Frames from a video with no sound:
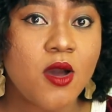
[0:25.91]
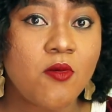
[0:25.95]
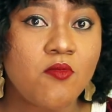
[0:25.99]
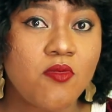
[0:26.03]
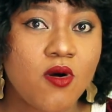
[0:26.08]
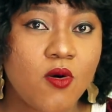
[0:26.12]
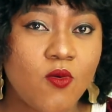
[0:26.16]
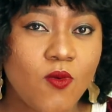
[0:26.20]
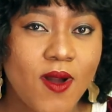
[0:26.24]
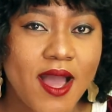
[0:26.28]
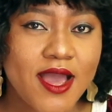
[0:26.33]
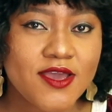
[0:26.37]

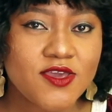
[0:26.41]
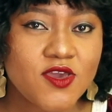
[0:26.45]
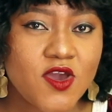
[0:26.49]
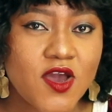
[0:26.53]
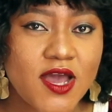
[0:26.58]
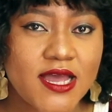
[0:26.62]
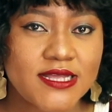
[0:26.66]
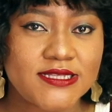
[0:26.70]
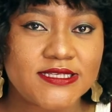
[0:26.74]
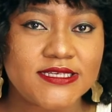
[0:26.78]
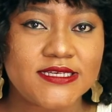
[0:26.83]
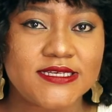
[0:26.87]
But while you're
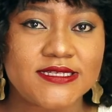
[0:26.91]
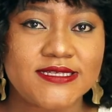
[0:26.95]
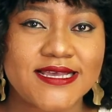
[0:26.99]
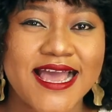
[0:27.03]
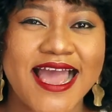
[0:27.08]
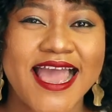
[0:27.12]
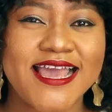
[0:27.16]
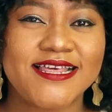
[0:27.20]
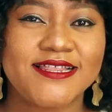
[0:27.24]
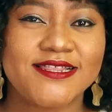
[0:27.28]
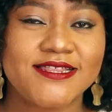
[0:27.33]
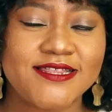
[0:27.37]
at it,
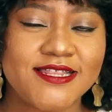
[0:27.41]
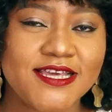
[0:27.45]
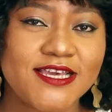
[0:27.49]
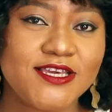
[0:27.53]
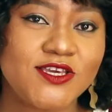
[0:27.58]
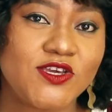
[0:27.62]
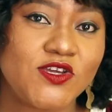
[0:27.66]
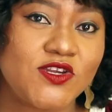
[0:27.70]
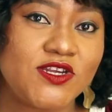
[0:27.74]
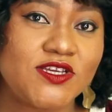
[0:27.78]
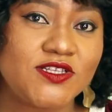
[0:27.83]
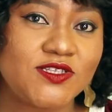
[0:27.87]
I
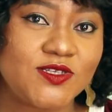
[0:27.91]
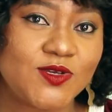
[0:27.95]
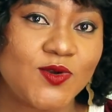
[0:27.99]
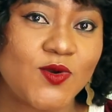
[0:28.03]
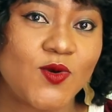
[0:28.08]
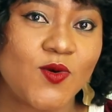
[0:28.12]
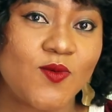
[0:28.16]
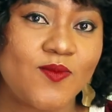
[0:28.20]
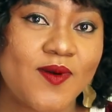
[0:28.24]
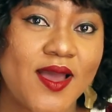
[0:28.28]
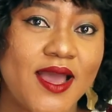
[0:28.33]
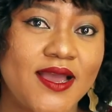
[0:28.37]
think you need to
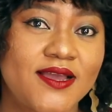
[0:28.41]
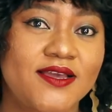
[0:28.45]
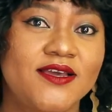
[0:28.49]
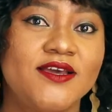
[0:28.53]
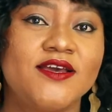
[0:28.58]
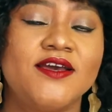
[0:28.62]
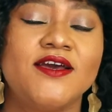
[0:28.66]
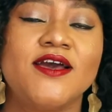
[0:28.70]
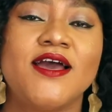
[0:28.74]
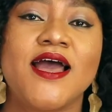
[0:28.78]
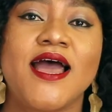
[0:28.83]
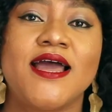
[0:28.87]
go back
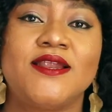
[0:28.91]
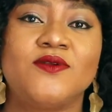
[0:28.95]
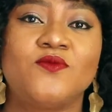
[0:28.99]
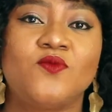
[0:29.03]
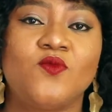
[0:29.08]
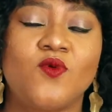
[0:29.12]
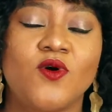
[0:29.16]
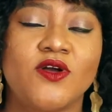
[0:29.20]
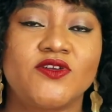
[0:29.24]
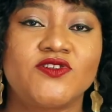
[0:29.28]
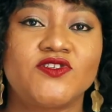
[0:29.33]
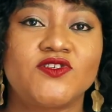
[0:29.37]
and
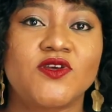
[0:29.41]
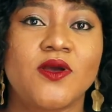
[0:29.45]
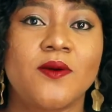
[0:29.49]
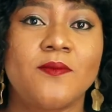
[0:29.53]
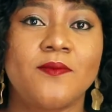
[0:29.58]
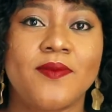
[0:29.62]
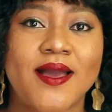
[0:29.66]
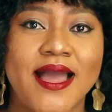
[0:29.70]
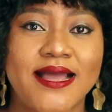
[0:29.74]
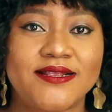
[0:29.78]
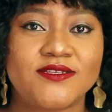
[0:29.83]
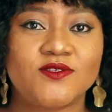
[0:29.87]
watch
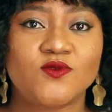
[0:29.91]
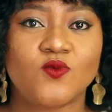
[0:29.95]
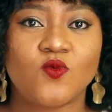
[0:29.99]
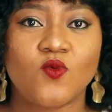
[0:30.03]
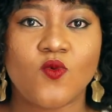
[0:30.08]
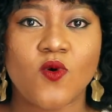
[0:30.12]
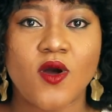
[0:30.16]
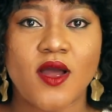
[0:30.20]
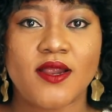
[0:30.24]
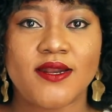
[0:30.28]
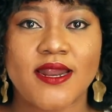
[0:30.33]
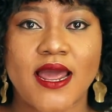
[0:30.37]
part
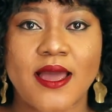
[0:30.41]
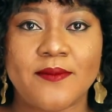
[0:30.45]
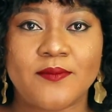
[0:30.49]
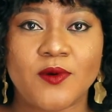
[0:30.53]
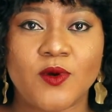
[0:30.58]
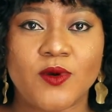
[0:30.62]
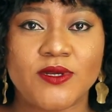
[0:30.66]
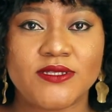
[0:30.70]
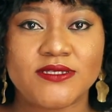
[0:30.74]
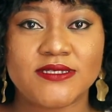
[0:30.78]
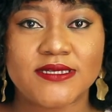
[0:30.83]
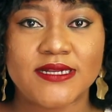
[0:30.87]
1. I'm
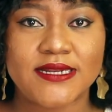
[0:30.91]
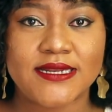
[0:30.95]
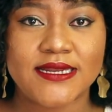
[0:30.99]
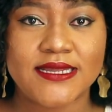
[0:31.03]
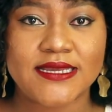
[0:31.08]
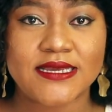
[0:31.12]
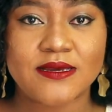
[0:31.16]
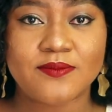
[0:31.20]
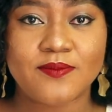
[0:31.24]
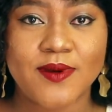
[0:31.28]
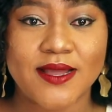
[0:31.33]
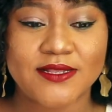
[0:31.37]
going to
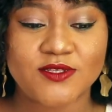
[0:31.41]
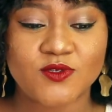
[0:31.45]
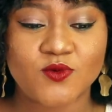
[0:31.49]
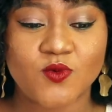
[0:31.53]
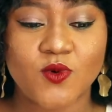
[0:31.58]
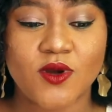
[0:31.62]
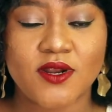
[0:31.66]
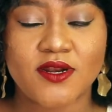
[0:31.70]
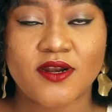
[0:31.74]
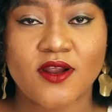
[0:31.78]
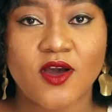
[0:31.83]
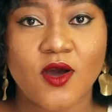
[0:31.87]
link part
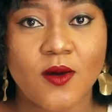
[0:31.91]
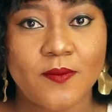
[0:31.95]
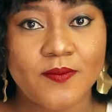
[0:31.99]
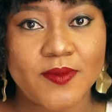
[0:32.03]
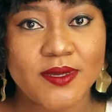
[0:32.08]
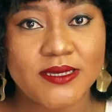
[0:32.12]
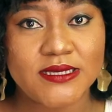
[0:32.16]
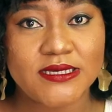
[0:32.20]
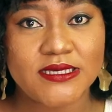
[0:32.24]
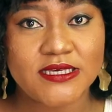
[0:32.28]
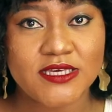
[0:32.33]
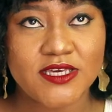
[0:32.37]
1 up
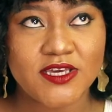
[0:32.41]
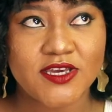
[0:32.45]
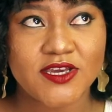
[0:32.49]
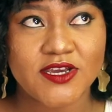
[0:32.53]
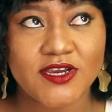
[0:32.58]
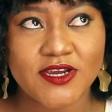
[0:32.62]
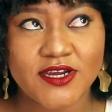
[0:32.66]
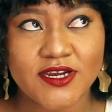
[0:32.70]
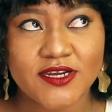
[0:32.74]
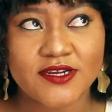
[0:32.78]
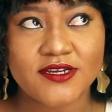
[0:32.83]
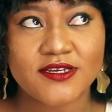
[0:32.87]

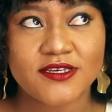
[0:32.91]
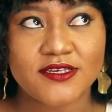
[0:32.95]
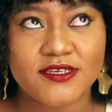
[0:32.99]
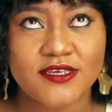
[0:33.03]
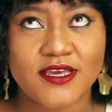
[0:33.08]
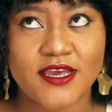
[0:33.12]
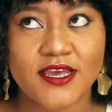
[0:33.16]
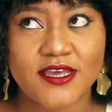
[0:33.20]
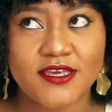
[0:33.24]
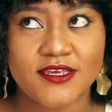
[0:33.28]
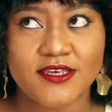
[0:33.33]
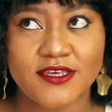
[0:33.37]
here,
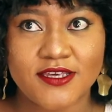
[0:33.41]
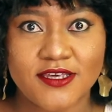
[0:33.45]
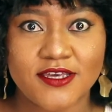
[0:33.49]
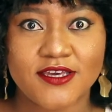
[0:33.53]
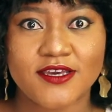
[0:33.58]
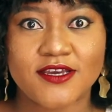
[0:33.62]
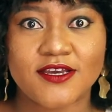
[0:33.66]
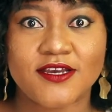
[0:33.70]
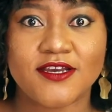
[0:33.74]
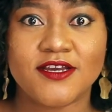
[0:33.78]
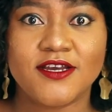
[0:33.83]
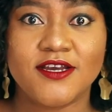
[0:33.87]

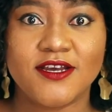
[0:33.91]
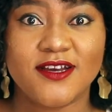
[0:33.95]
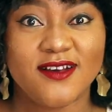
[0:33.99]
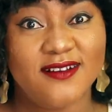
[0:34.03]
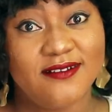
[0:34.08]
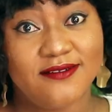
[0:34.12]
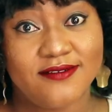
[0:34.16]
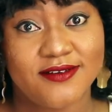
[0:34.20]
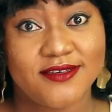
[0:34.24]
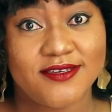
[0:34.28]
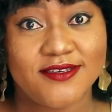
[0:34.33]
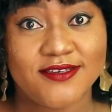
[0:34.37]
here
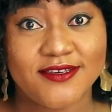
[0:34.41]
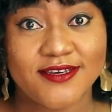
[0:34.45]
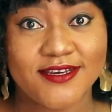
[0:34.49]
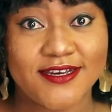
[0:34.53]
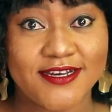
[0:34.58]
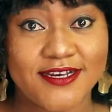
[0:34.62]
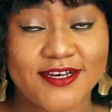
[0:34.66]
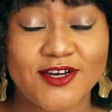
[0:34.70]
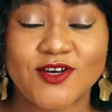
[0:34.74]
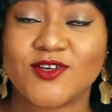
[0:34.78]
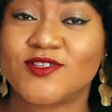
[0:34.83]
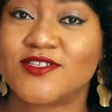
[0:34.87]

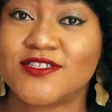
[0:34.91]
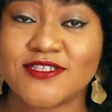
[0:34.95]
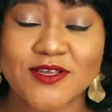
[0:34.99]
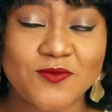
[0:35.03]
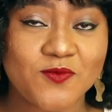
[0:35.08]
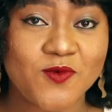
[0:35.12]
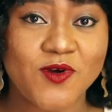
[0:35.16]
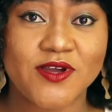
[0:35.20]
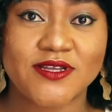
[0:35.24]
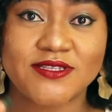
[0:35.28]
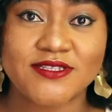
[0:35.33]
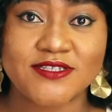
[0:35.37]
or
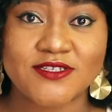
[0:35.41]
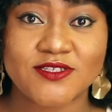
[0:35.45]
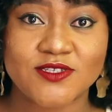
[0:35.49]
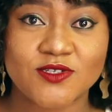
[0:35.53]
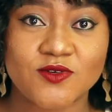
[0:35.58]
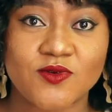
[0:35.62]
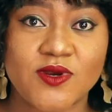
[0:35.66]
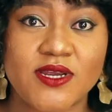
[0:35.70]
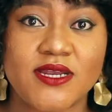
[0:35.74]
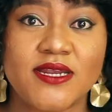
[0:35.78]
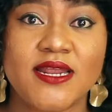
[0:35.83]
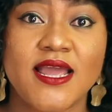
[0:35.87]
somewhere on the
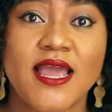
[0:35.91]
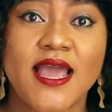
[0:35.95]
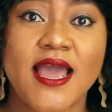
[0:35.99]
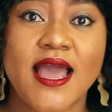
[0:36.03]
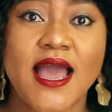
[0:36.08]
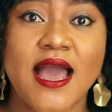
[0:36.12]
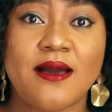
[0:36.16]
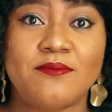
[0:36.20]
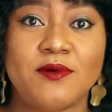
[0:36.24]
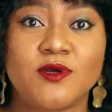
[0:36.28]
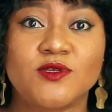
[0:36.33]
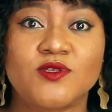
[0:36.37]
screen.
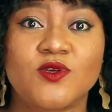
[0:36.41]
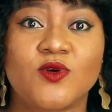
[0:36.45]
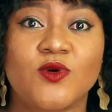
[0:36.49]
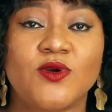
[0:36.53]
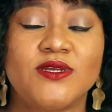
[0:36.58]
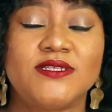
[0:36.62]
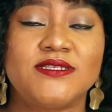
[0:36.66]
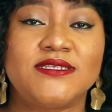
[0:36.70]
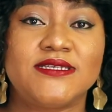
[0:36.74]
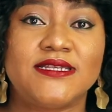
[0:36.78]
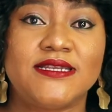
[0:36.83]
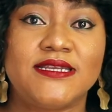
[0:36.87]
I'm also
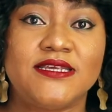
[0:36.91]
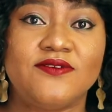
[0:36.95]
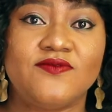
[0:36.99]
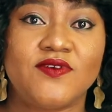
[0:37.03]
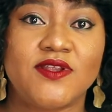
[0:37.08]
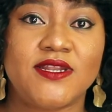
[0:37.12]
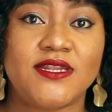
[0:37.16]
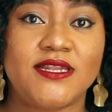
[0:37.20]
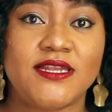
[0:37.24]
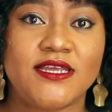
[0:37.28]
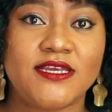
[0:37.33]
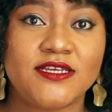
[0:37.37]
going to leave a
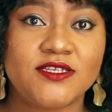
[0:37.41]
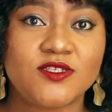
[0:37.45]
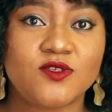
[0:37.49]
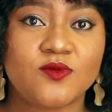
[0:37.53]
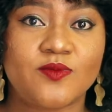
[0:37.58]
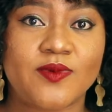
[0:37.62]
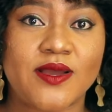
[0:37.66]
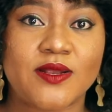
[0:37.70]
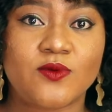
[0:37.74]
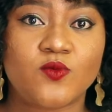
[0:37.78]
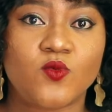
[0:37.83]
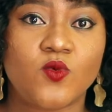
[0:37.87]
link to
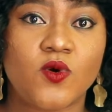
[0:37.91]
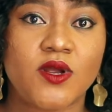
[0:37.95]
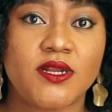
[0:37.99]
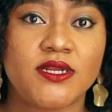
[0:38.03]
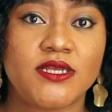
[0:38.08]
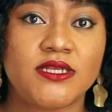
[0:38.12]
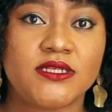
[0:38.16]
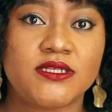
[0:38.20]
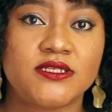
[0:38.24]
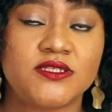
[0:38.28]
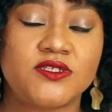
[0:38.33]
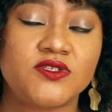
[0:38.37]
part 1
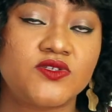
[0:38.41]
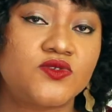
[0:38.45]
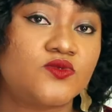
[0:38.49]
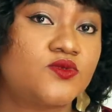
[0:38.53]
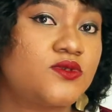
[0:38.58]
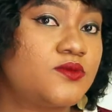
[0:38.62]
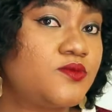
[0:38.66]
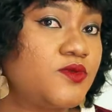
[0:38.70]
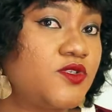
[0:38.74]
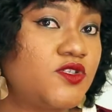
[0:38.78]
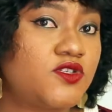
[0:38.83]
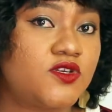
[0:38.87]
in the
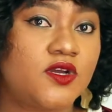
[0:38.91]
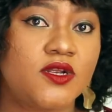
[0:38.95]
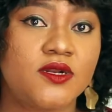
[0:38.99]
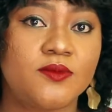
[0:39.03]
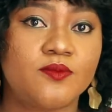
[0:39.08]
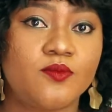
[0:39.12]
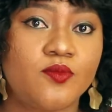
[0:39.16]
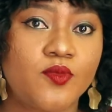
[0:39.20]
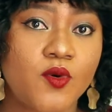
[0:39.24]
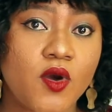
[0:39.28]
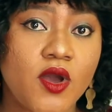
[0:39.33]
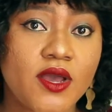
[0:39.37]
description
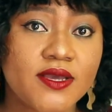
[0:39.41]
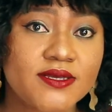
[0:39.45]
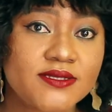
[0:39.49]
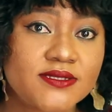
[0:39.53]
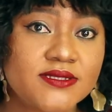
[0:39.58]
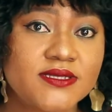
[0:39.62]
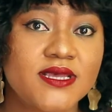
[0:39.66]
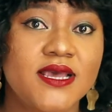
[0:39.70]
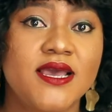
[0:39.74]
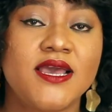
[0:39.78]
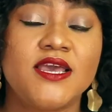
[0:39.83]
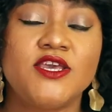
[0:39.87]

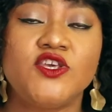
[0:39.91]
box.